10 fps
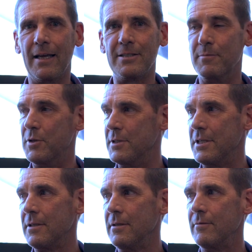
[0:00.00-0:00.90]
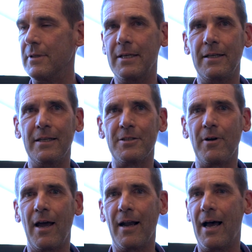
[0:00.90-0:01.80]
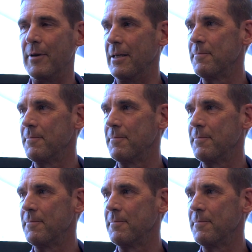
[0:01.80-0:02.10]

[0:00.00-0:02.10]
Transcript: as a musician within the Australian Army.